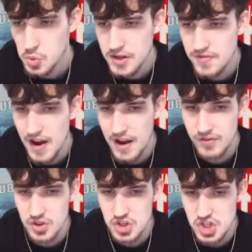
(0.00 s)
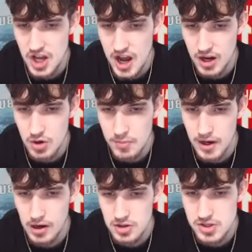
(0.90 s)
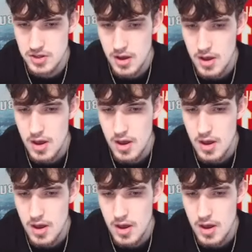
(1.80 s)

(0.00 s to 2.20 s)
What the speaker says: 25 for the Chicago Bears.